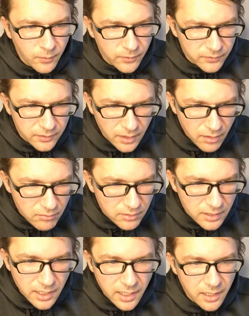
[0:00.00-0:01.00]
with no
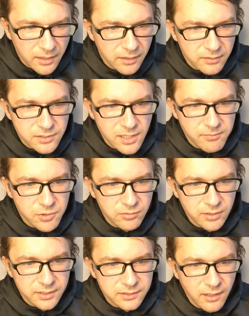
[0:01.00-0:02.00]
clear
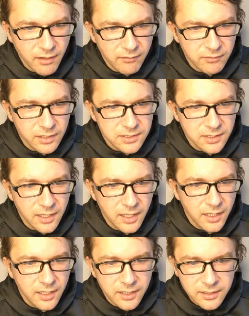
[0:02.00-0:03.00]
conceptual integrity
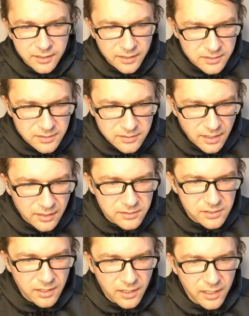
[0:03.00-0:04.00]
in
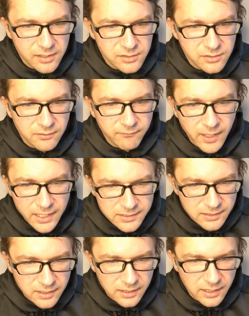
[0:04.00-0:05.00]
instantiation,
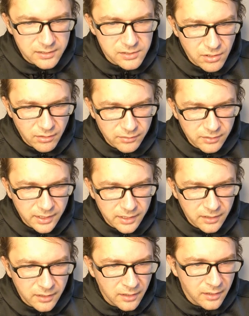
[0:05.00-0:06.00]
flattening and journaling.
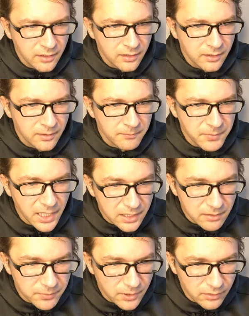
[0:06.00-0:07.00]

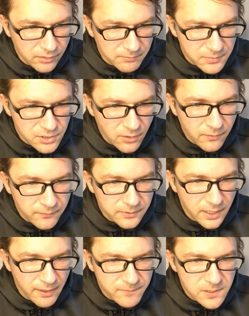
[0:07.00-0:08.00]
Packer programmers
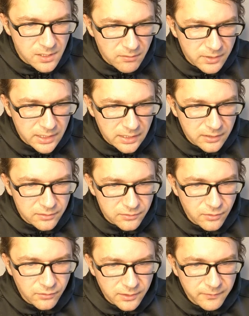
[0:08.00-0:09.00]
often have so little
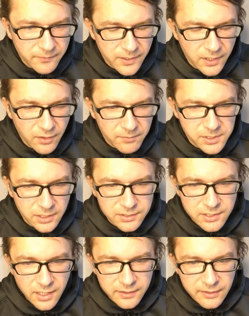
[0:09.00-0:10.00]
control over their
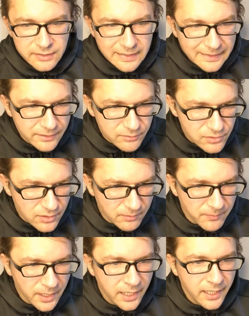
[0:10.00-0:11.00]
objects that they lose
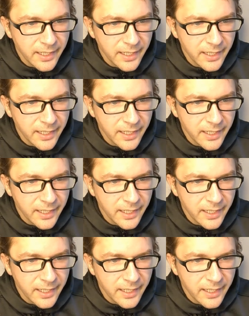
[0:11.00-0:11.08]
them